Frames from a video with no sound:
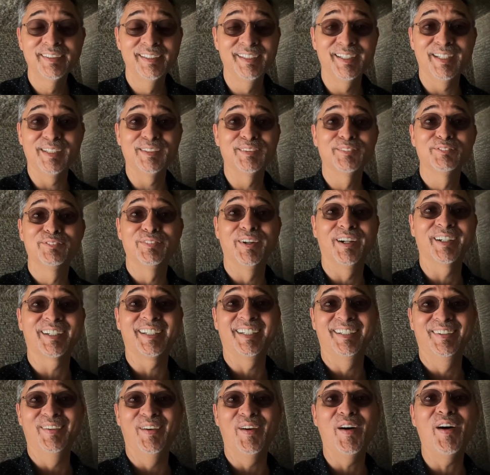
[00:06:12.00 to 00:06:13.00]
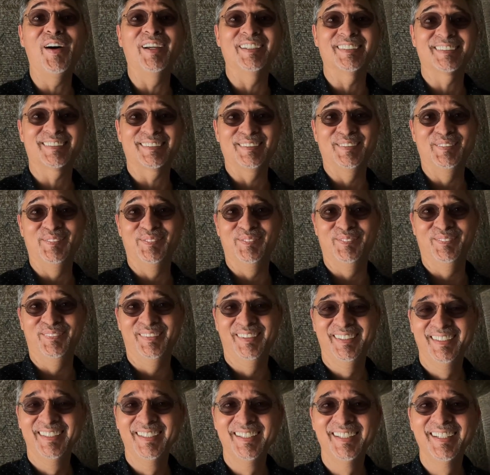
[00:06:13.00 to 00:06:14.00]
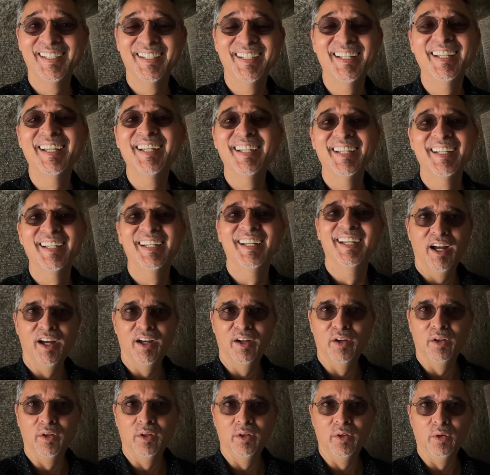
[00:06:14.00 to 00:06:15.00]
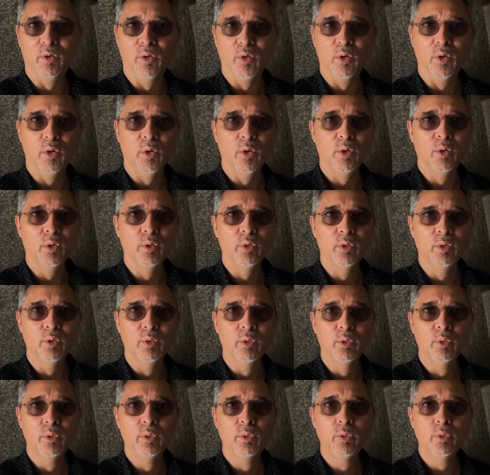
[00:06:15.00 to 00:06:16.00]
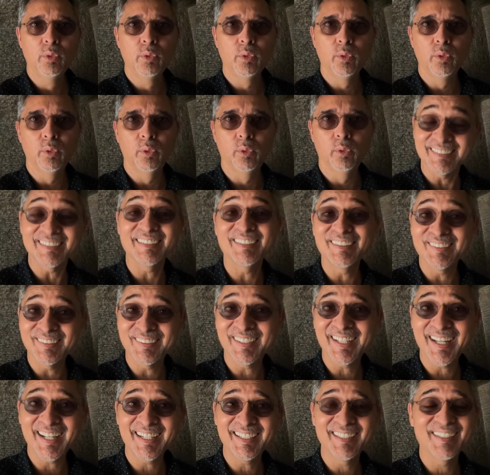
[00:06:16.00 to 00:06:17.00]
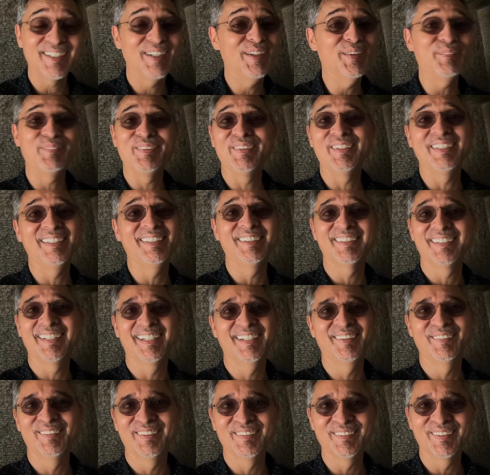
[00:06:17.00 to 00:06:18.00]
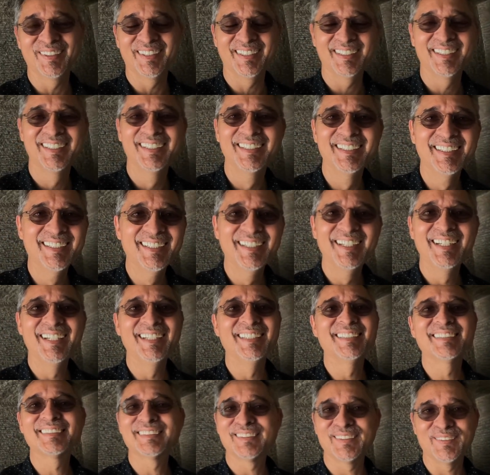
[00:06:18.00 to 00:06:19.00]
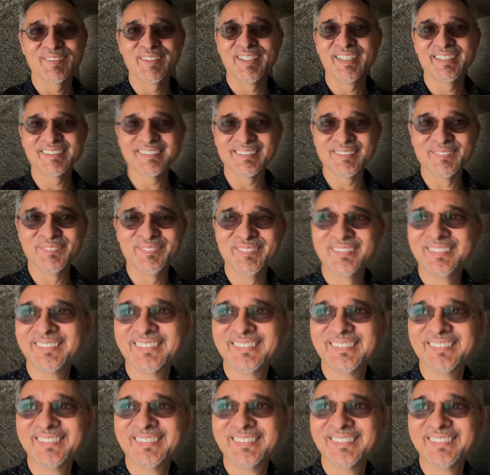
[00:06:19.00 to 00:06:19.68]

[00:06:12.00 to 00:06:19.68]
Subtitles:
that's fucking awesome. Oh, can you hear that? I hope you can hear that in recording. It's so awesome.